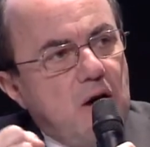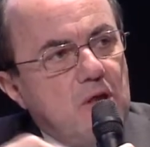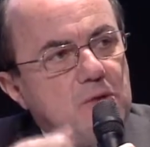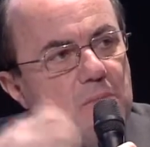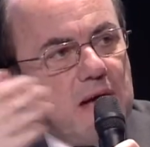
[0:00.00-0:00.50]

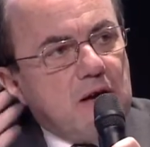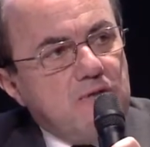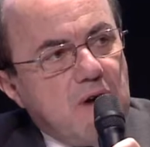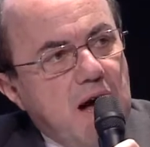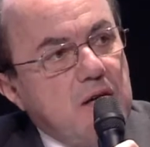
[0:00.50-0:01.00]
on the back
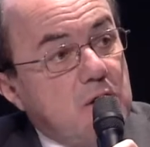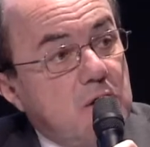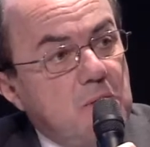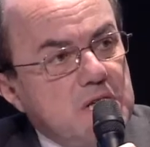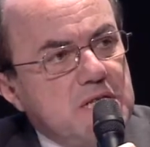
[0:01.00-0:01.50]
of higher
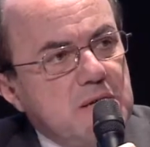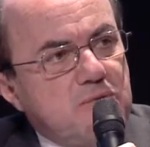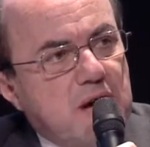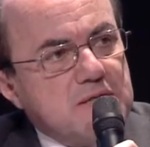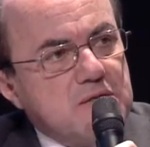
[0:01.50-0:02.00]
commodity
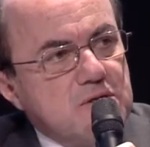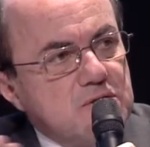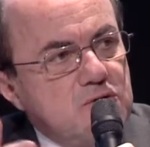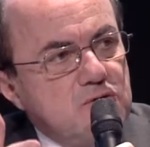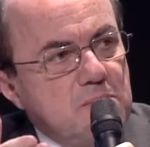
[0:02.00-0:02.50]
prices,
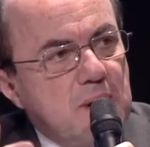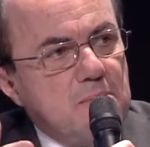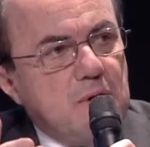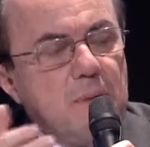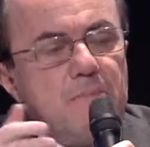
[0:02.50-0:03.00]
as you
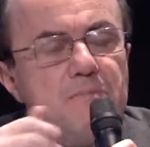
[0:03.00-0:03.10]
remember.